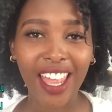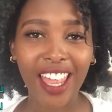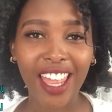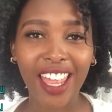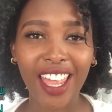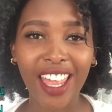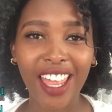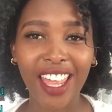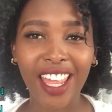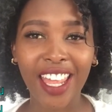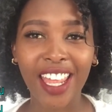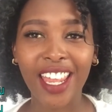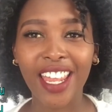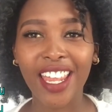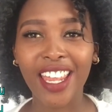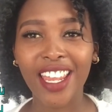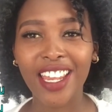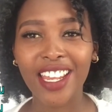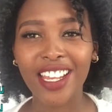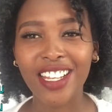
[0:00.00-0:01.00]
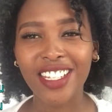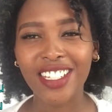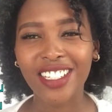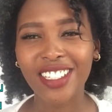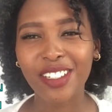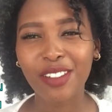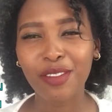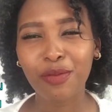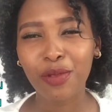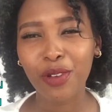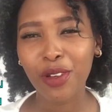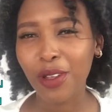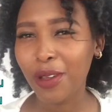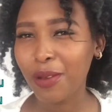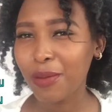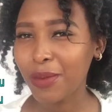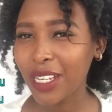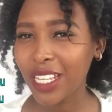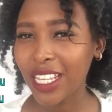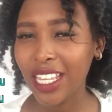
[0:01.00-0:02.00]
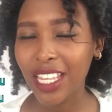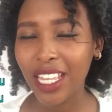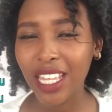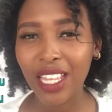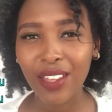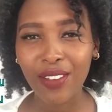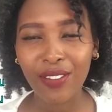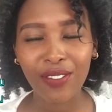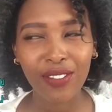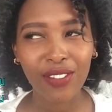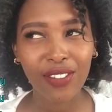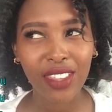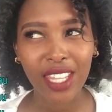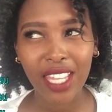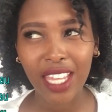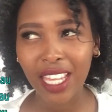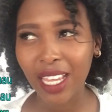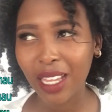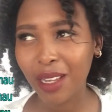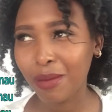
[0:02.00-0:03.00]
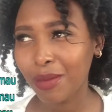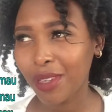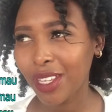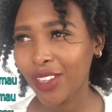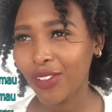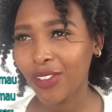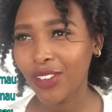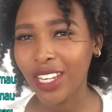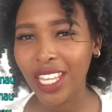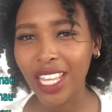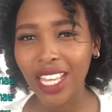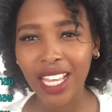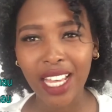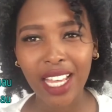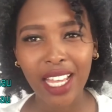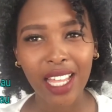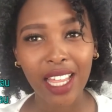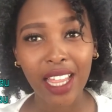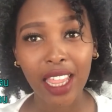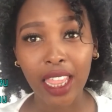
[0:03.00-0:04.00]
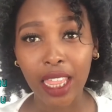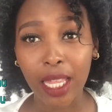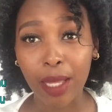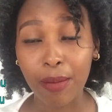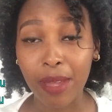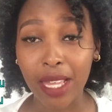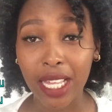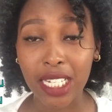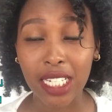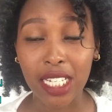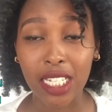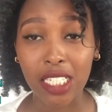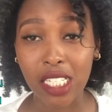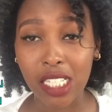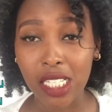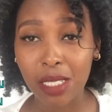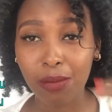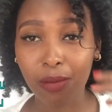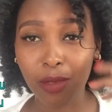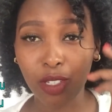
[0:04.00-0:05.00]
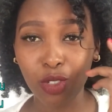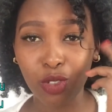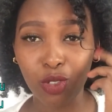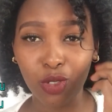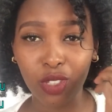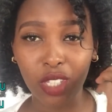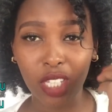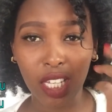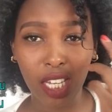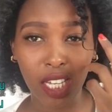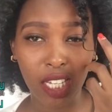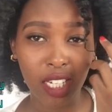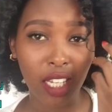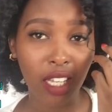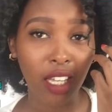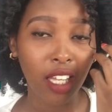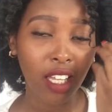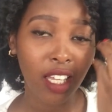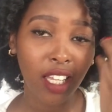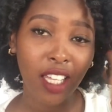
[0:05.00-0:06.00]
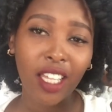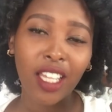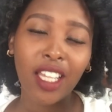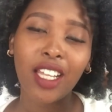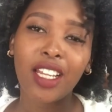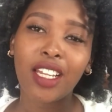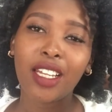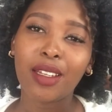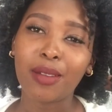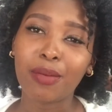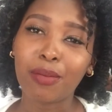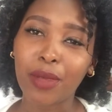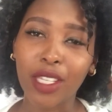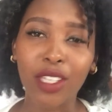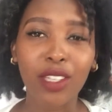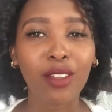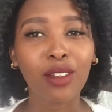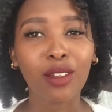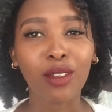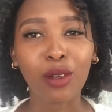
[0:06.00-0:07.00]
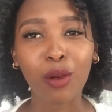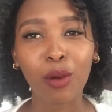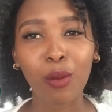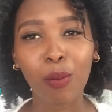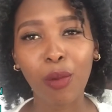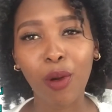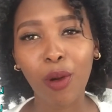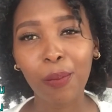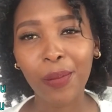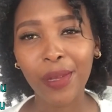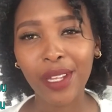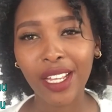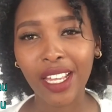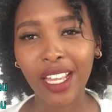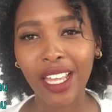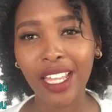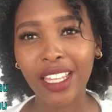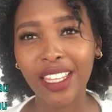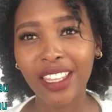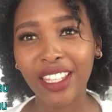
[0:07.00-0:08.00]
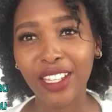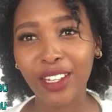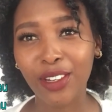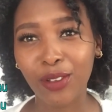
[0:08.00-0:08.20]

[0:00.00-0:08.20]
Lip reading: and probably if they can be unique, the better. Just make sure they kind of make you look popping and